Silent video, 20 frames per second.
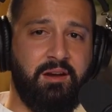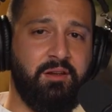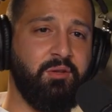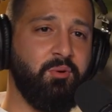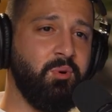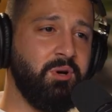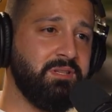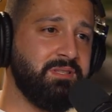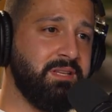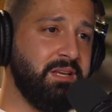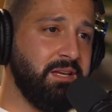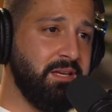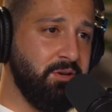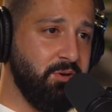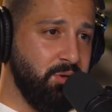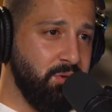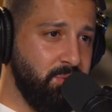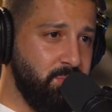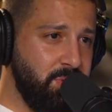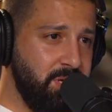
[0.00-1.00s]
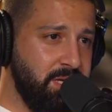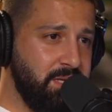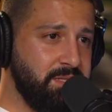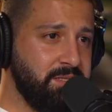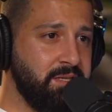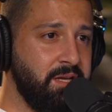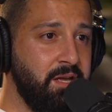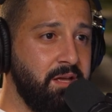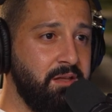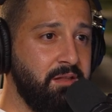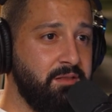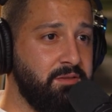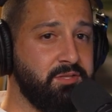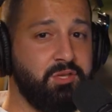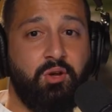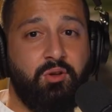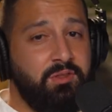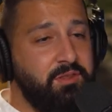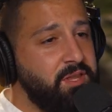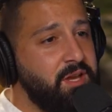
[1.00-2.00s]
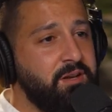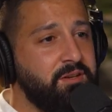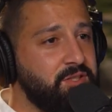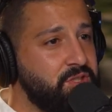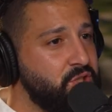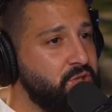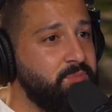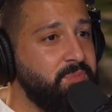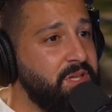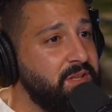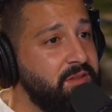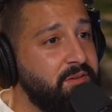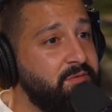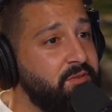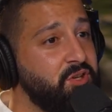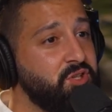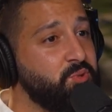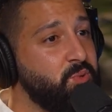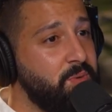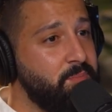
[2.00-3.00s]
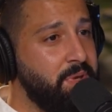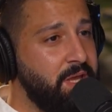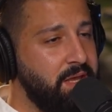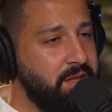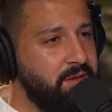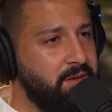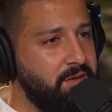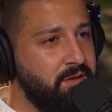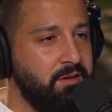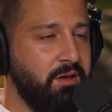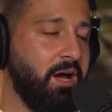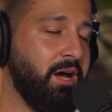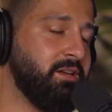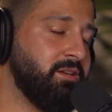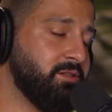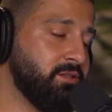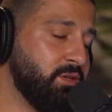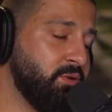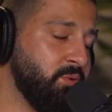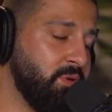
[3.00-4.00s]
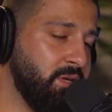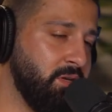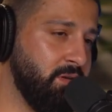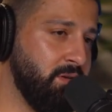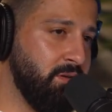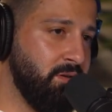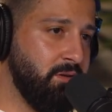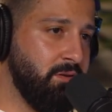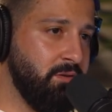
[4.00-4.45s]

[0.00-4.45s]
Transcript: They're the ones taking all the risk. So there should be the first one paid. I disagree.